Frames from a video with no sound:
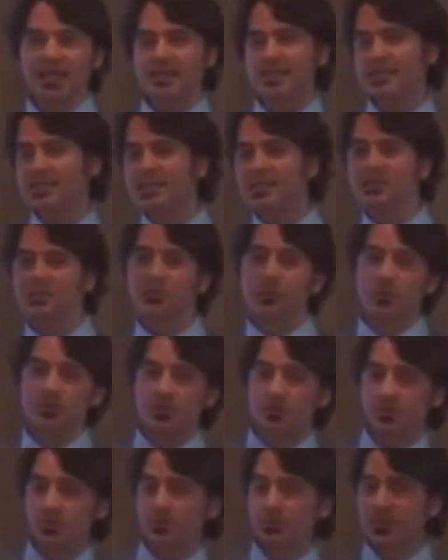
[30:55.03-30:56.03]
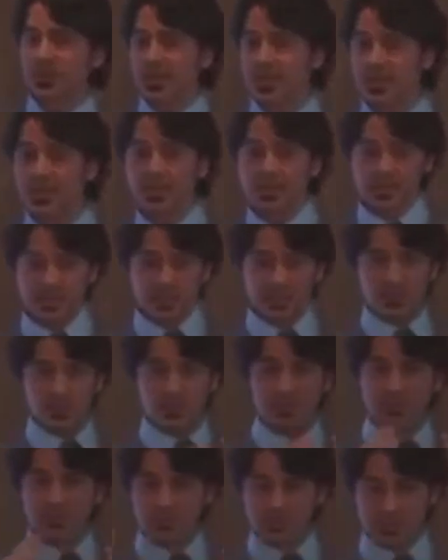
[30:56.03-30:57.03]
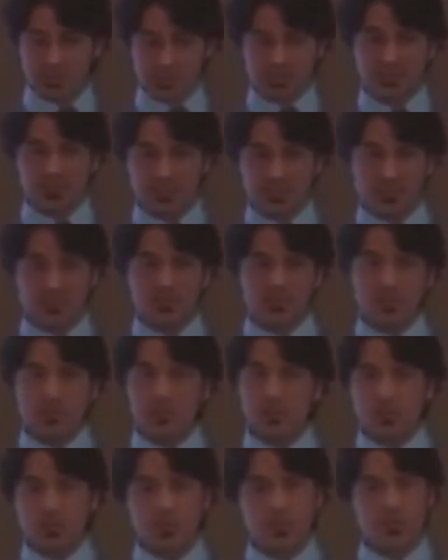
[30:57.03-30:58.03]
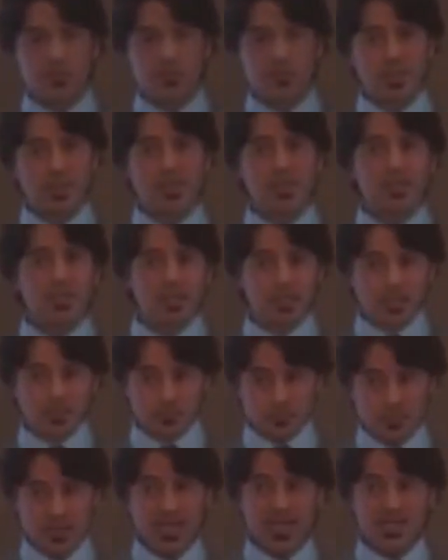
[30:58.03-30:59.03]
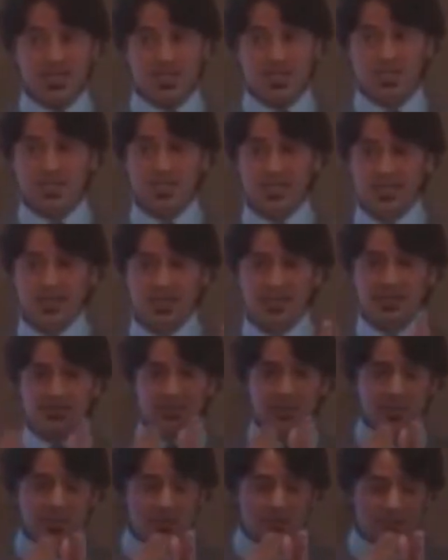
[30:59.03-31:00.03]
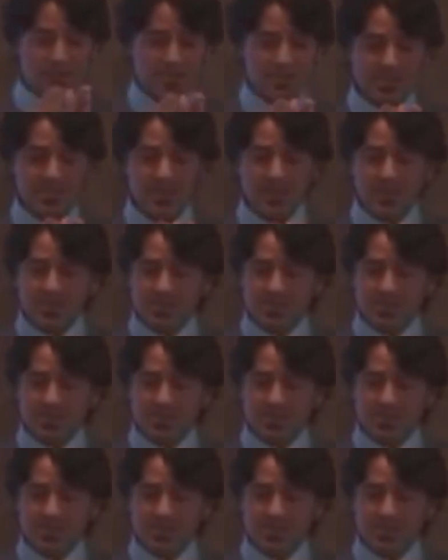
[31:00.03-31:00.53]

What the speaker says: 86429, you know, there's a big range in there. Even though it's